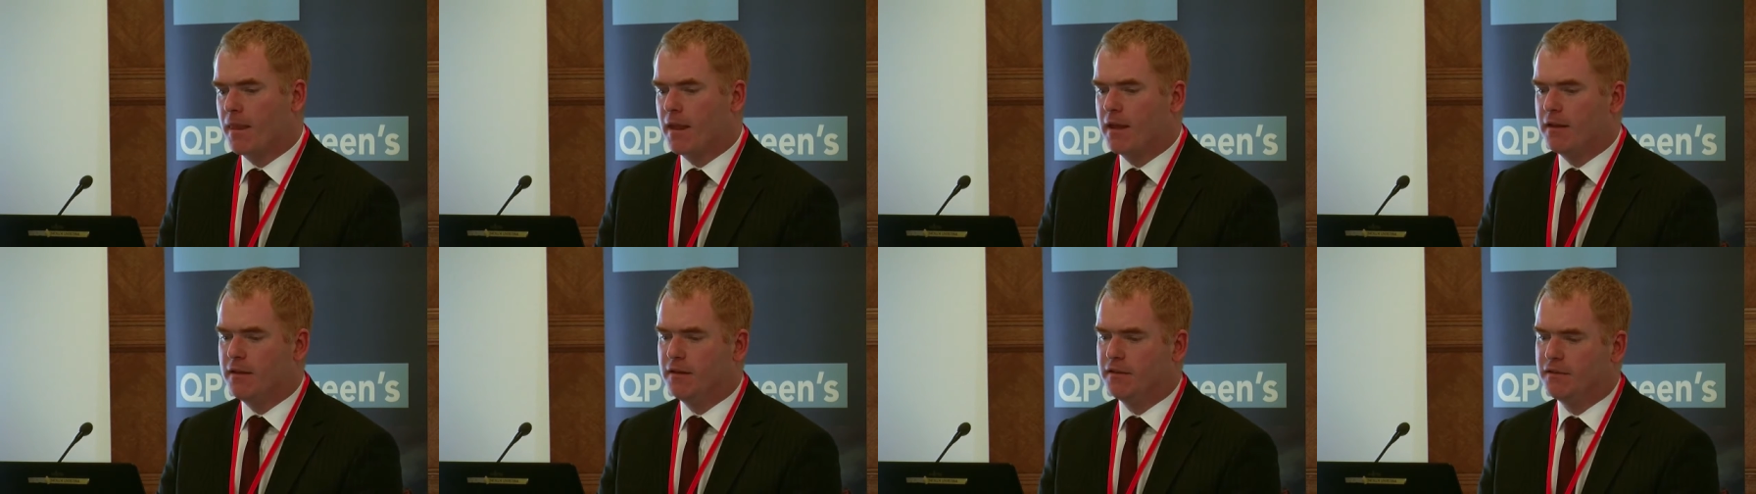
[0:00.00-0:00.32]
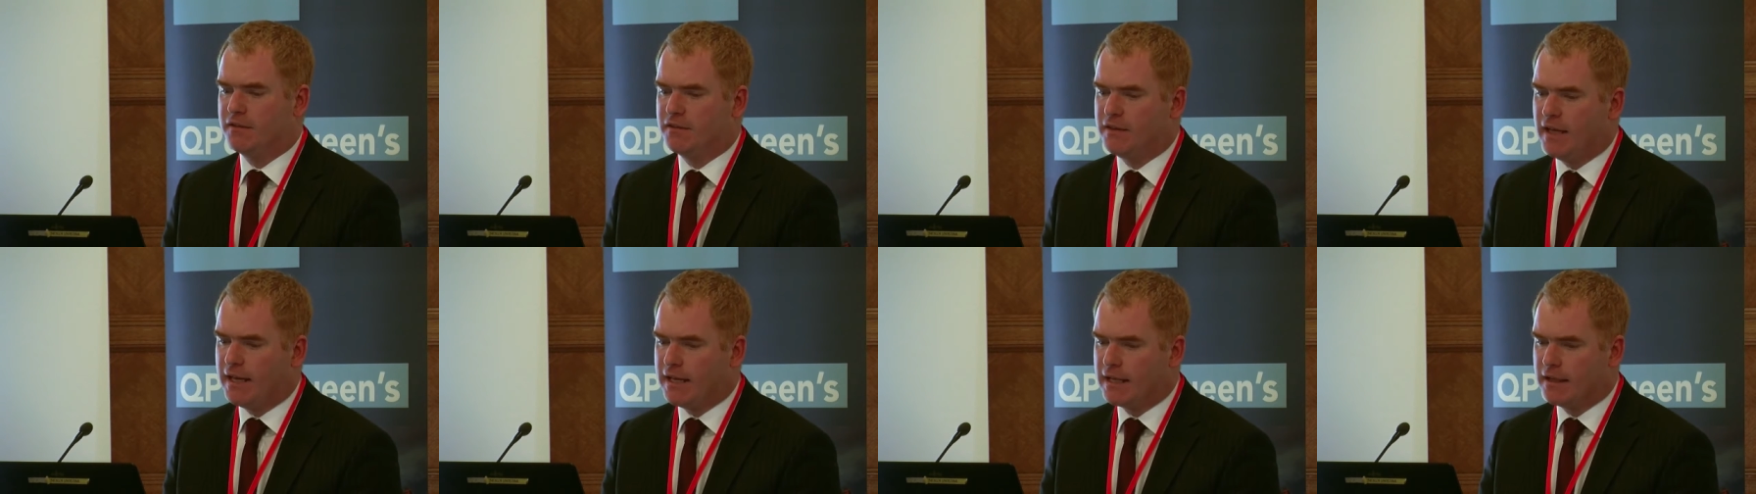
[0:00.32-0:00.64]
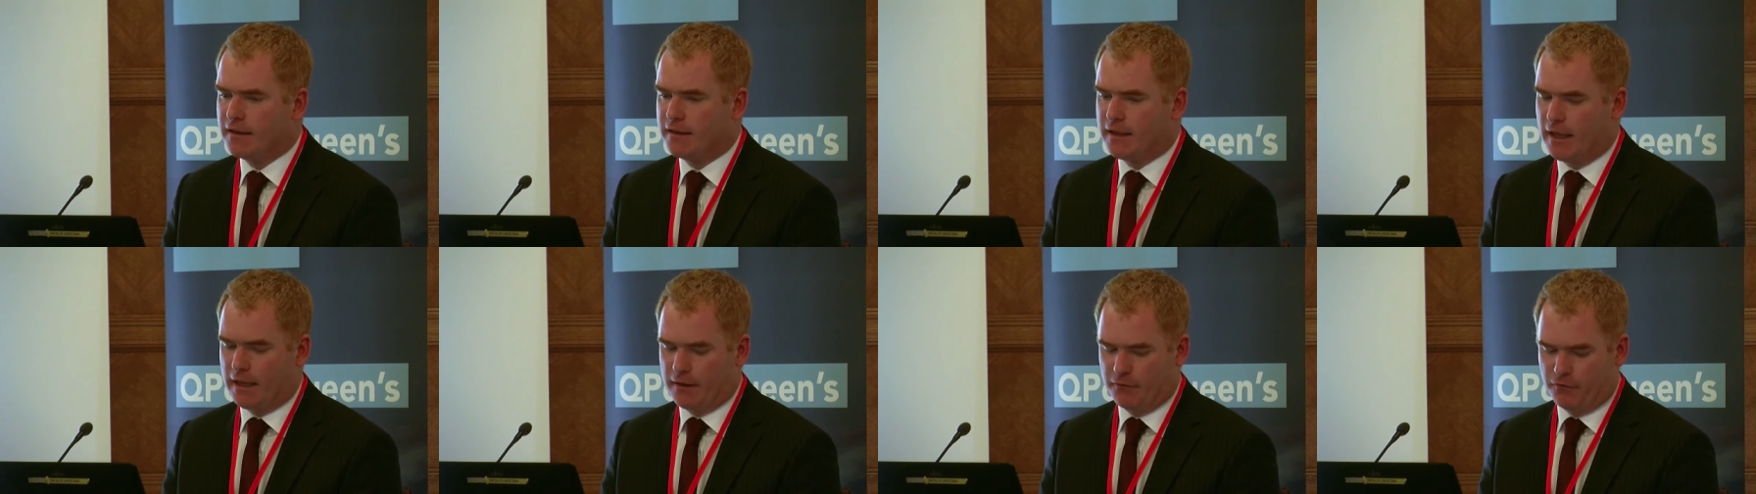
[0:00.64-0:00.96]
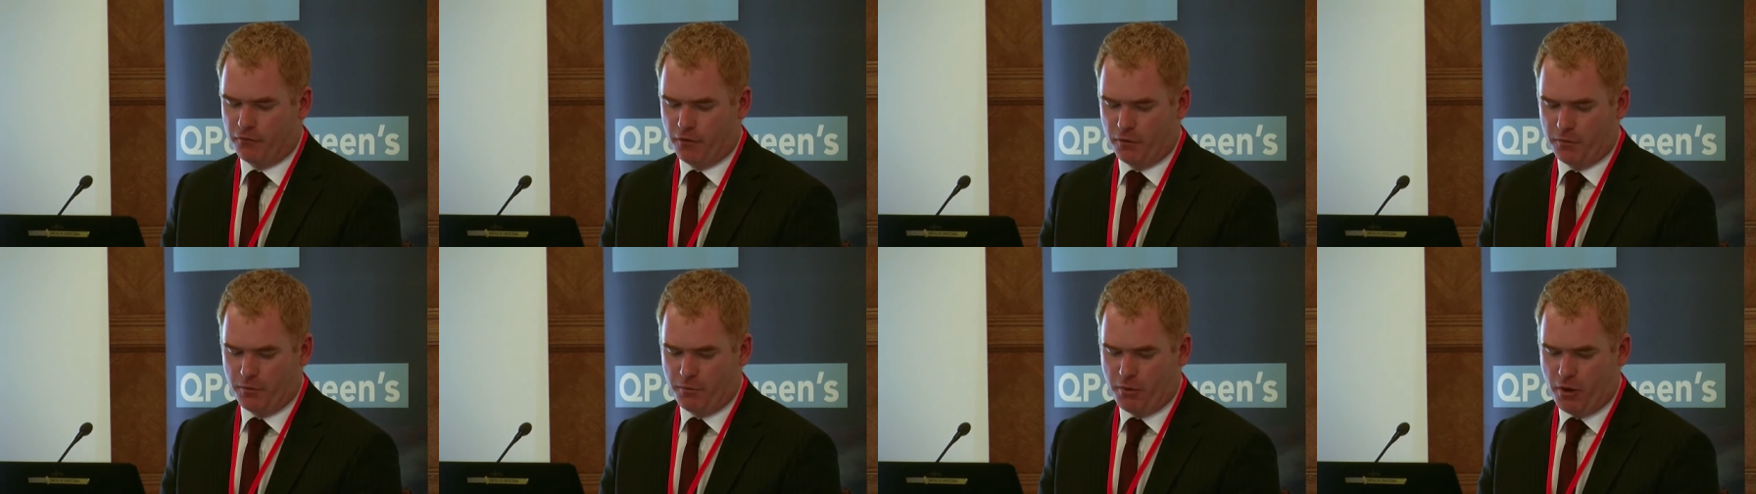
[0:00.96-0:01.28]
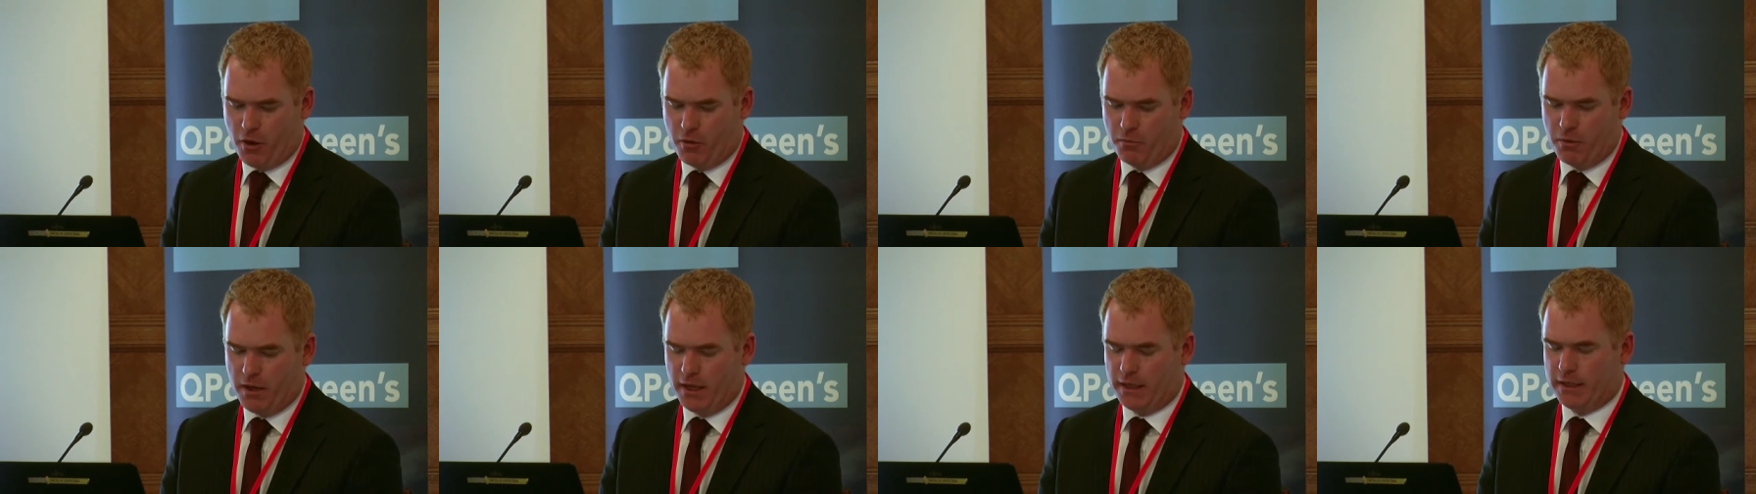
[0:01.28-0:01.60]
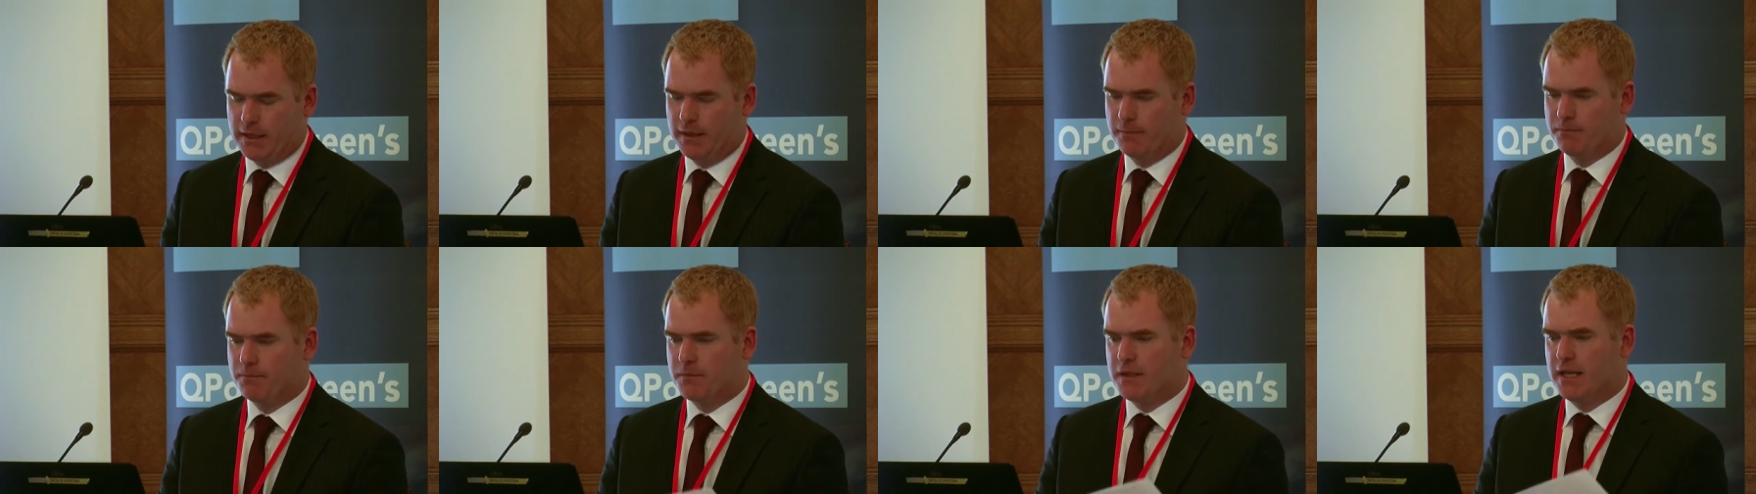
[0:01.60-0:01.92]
The second thing from the public